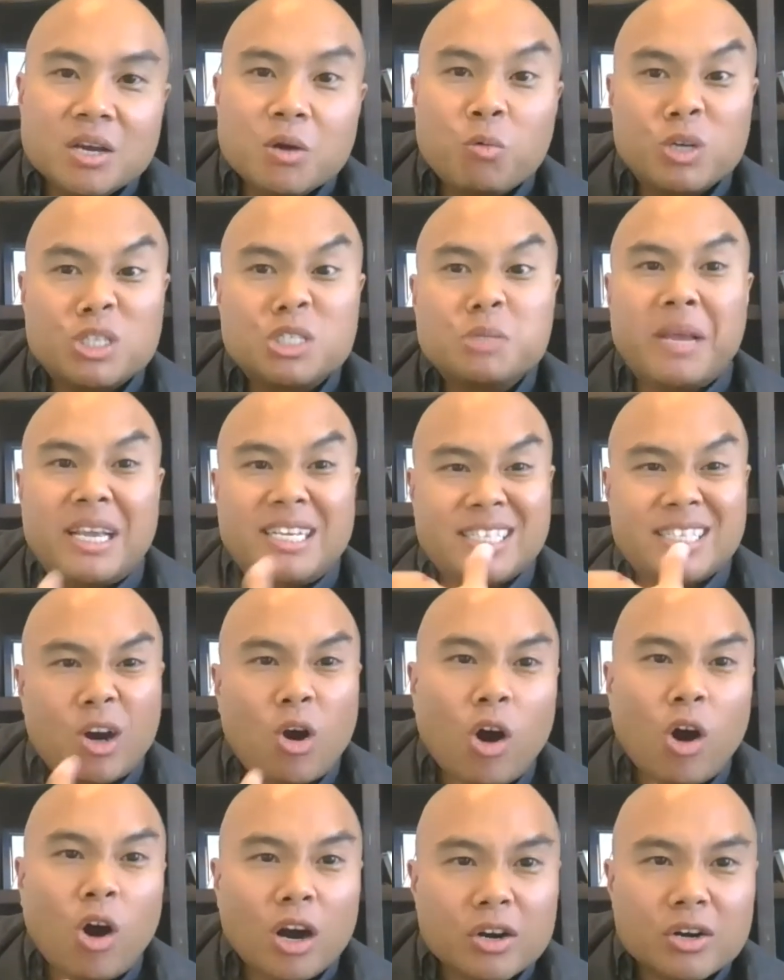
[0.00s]
which makes it
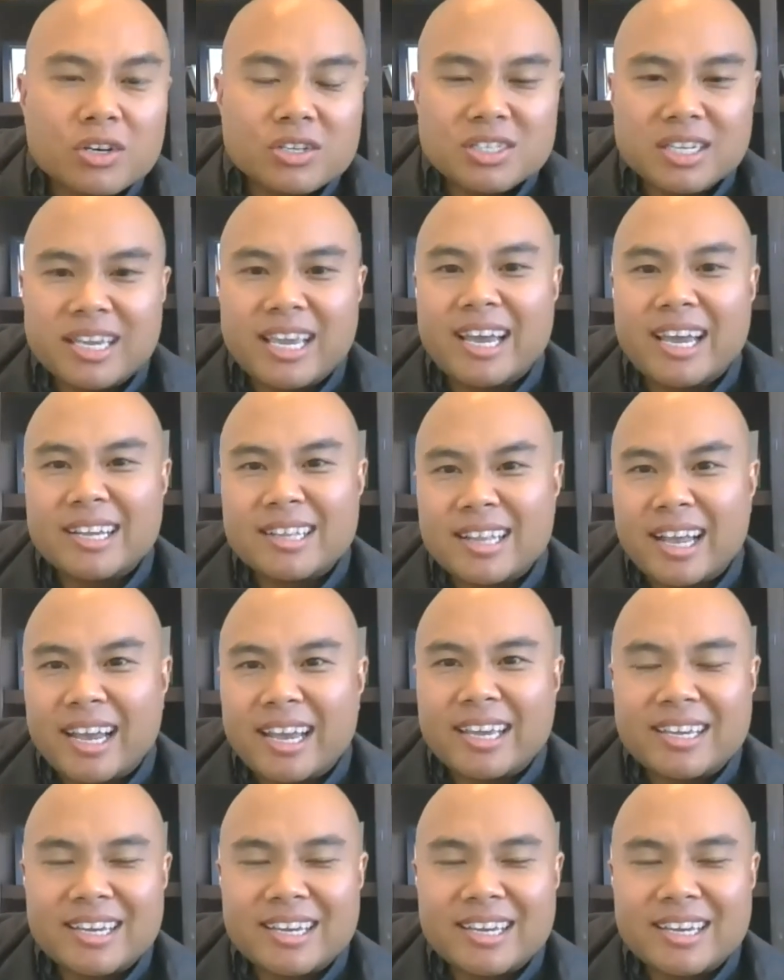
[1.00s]
harder to get like,